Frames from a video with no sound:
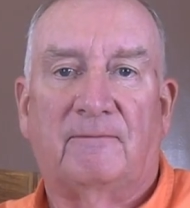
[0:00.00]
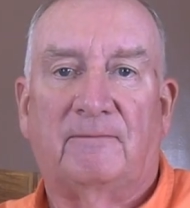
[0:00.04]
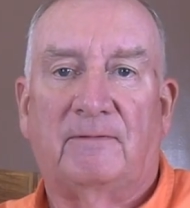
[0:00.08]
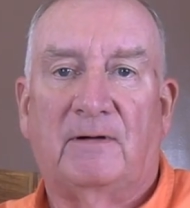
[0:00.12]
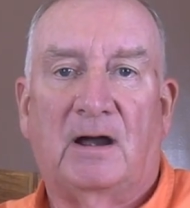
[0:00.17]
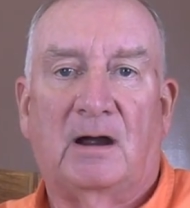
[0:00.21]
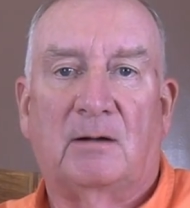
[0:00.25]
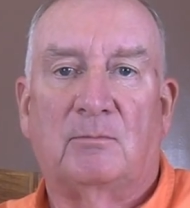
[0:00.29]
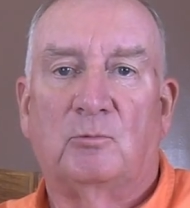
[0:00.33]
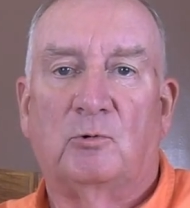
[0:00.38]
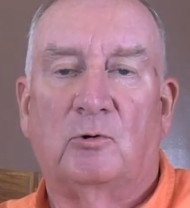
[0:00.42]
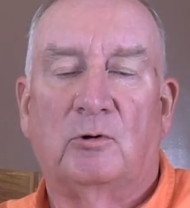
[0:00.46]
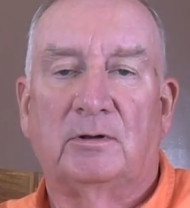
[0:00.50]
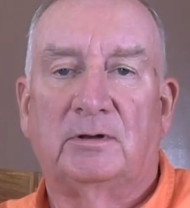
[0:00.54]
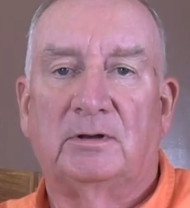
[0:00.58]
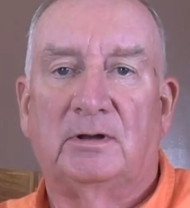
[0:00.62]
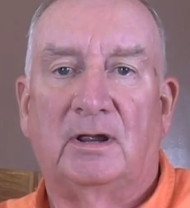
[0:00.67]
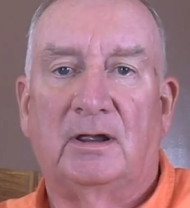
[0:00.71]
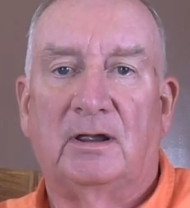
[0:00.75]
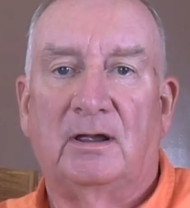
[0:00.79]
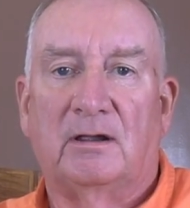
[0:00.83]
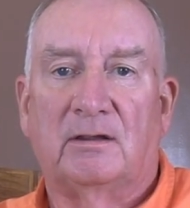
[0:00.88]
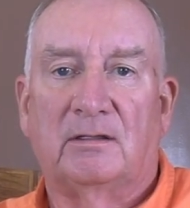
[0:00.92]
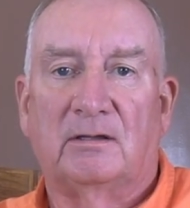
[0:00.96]
far more than
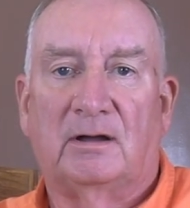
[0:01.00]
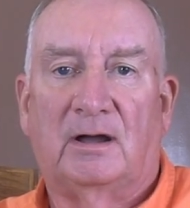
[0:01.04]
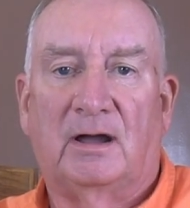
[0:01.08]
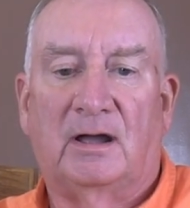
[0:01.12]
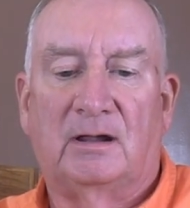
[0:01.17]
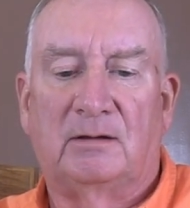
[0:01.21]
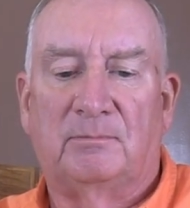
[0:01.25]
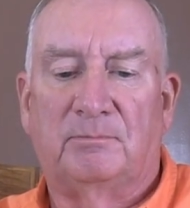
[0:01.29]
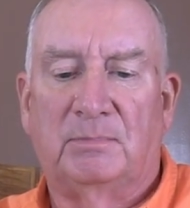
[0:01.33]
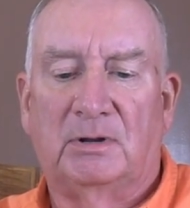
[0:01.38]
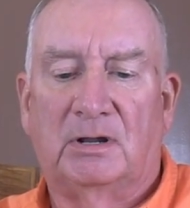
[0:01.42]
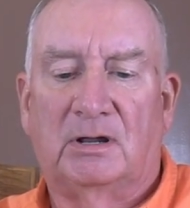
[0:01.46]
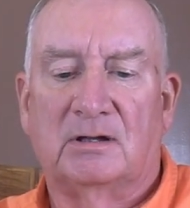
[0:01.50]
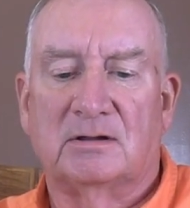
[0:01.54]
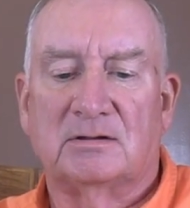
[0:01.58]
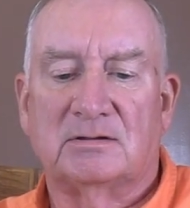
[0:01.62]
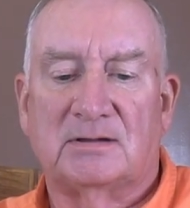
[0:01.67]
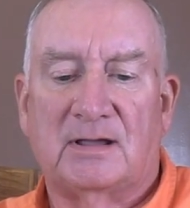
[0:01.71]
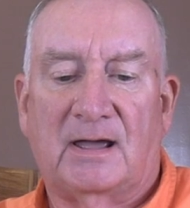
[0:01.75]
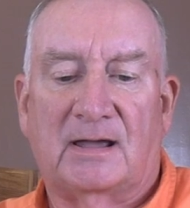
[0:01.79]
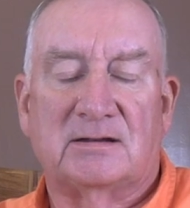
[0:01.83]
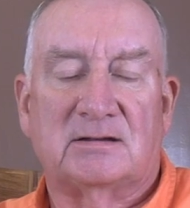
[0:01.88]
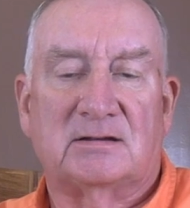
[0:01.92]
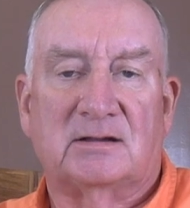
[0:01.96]
any other height
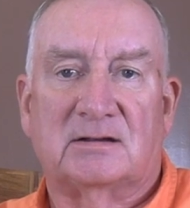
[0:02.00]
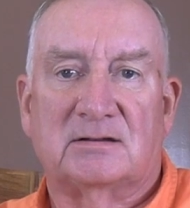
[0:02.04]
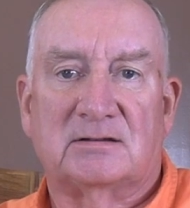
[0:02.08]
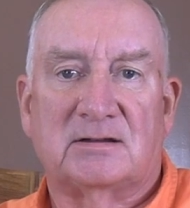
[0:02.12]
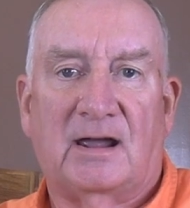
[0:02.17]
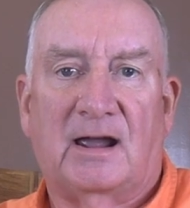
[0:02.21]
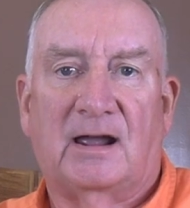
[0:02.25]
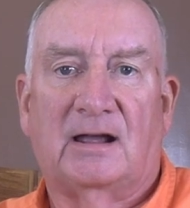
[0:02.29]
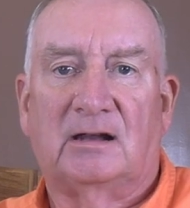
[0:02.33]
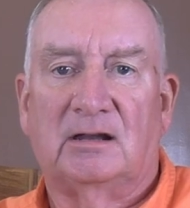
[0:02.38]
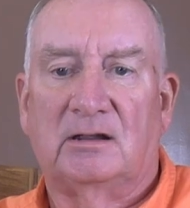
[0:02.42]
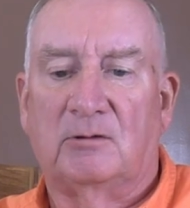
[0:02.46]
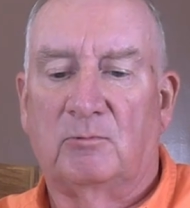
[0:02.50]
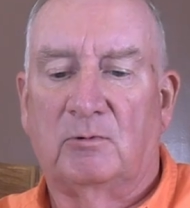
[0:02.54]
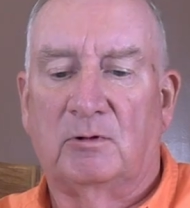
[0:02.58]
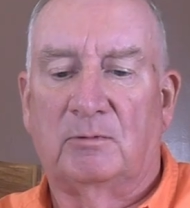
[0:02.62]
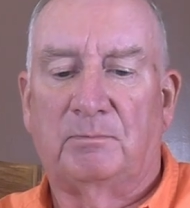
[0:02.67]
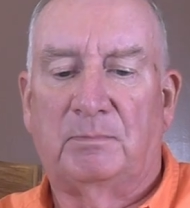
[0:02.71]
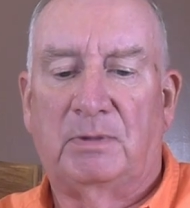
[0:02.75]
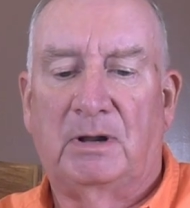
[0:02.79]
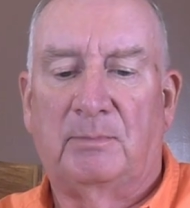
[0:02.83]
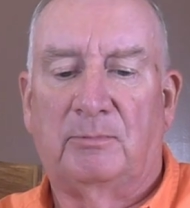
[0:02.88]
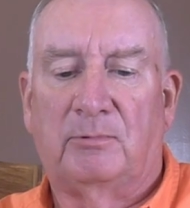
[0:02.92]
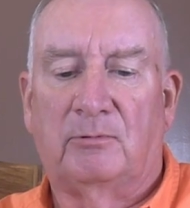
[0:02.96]
because that's exactly
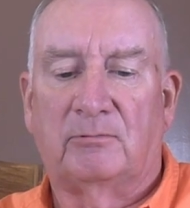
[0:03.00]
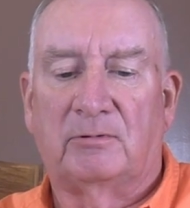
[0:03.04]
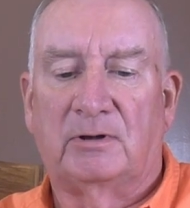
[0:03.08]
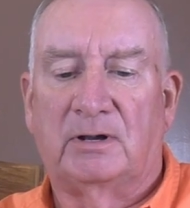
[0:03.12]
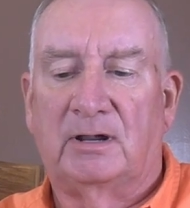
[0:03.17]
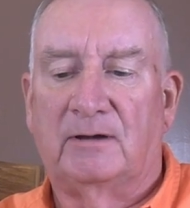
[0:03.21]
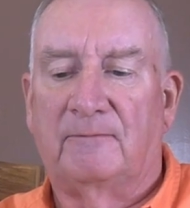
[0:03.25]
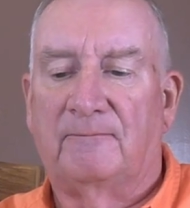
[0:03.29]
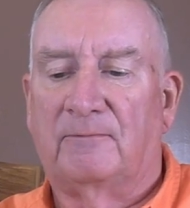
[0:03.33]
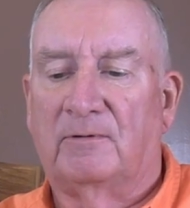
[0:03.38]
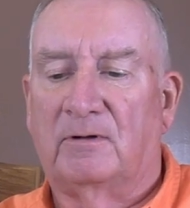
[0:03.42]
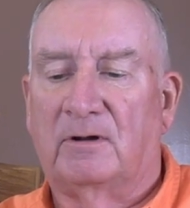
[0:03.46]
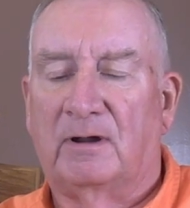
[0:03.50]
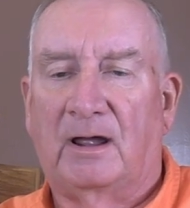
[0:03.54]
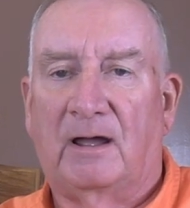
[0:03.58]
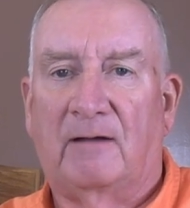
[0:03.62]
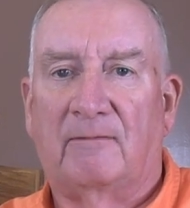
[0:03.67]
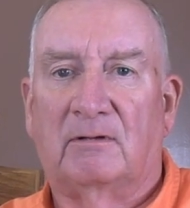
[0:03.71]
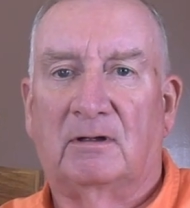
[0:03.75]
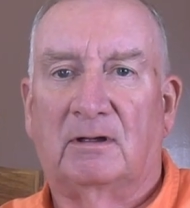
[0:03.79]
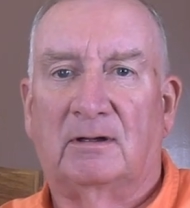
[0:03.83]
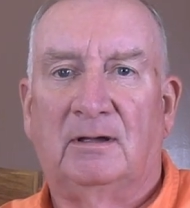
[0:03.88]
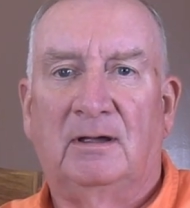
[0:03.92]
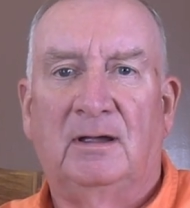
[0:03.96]
what people need for
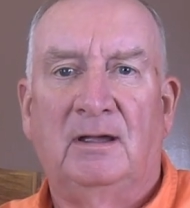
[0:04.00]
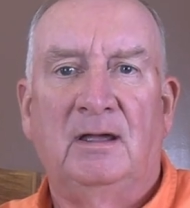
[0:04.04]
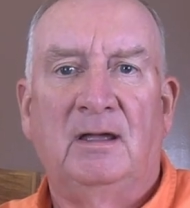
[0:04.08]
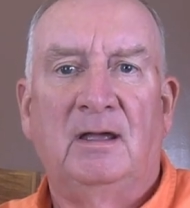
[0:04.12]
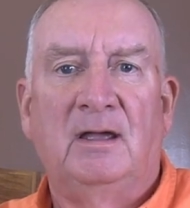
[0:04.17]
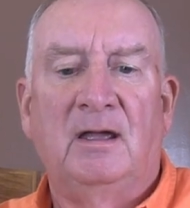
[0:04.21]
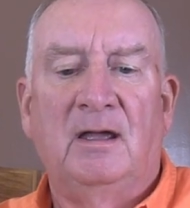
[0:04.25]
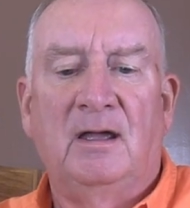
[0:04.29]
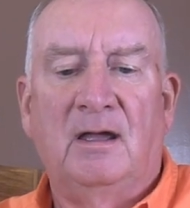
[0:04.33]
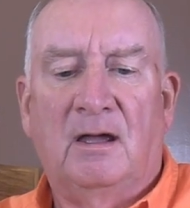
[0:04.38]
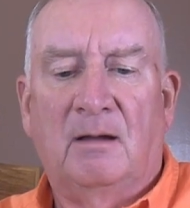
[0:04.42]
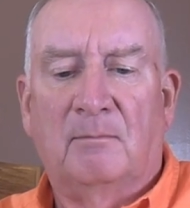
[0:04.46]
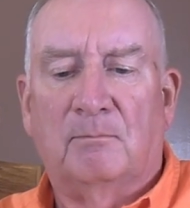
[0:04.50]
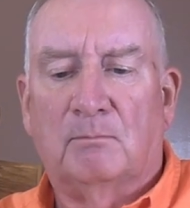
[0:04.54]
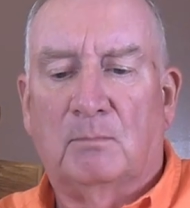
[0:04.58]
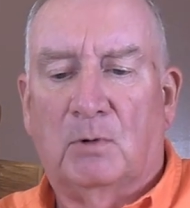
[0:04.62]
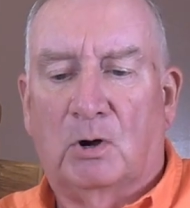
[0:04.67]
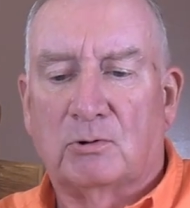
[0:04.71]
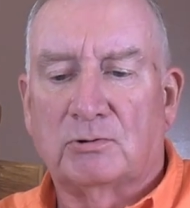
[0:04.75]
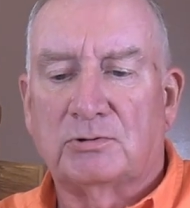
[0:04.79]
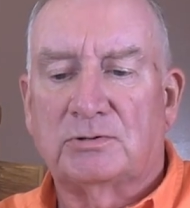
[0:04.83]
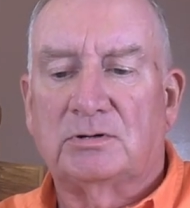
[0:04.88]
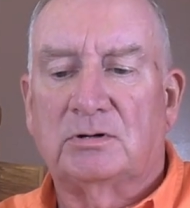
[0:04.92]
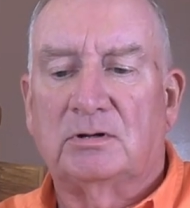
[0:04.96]
having
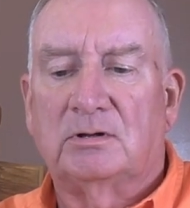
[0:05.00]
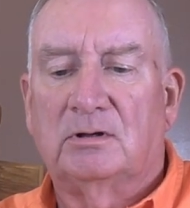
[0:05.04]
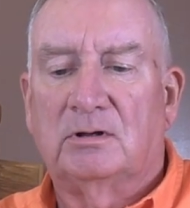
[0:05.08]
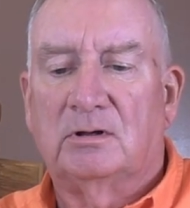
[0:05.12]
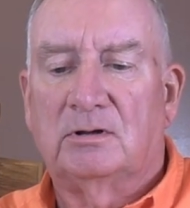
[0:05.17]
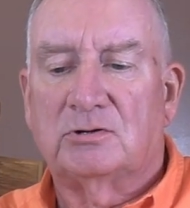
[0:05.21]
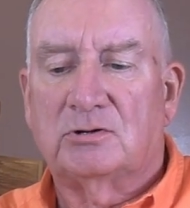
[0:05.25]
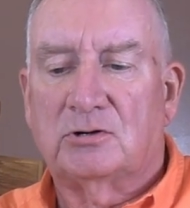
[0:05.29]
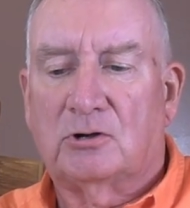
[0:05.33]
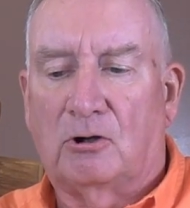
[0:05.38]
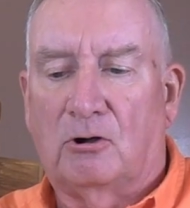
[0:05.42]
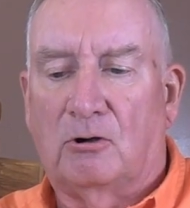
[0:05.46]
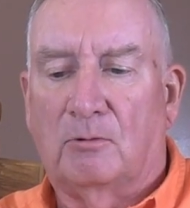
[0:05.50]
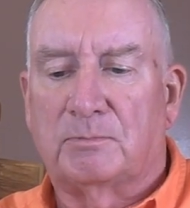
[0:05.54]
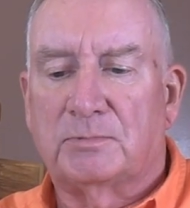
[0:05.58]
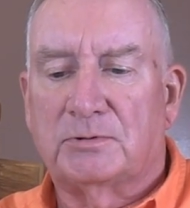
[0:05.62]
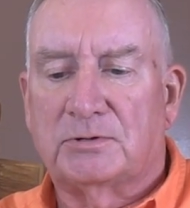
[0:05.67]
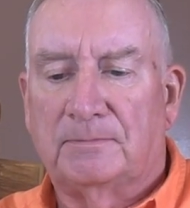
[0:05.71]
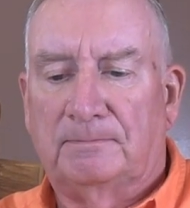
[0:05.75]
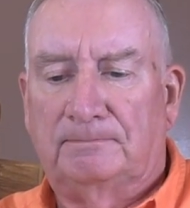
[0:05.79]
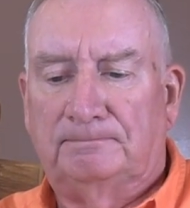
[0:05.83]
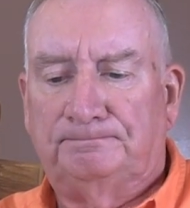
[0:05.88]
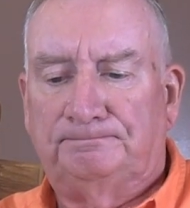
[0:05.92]
most scopes.